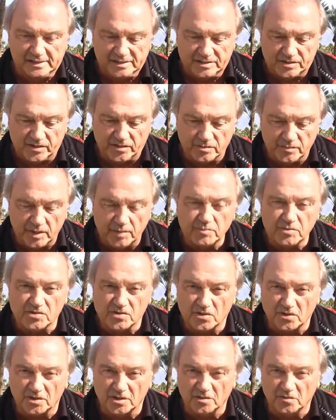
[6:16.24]
So the members
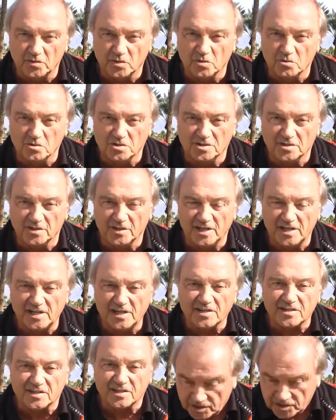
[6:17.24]
are looking forward to
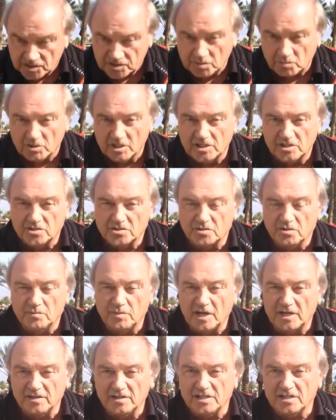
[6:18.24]
that. Just a word or two
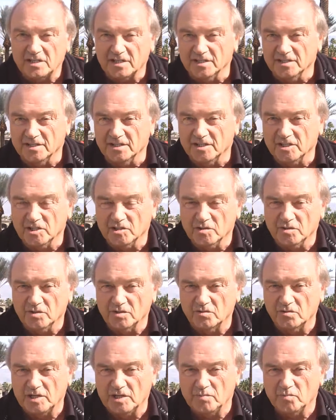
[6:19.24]
about England and
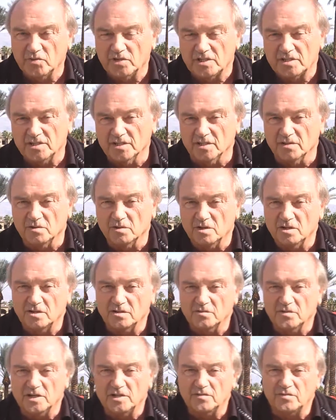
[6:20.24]
Great Britain. There are a lot
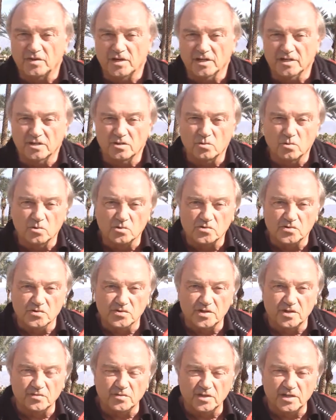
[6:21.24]
of very fine courses
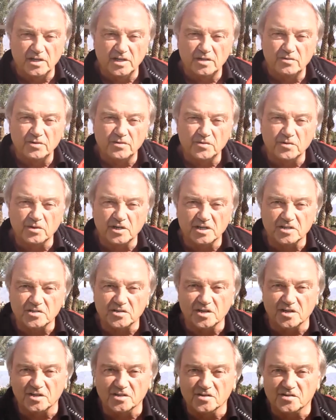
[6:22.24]
over there if you get a
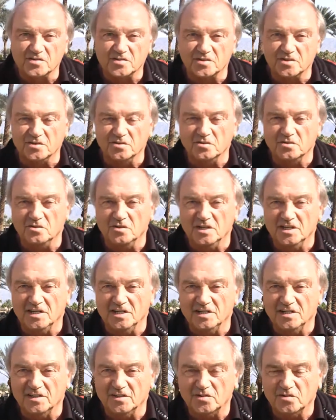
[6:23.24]
chance
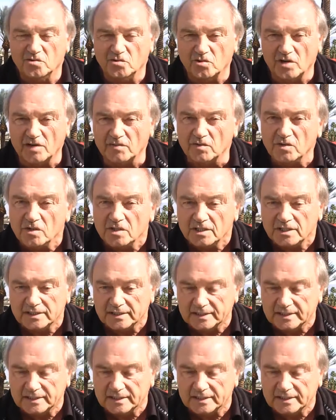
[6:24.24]
to travel.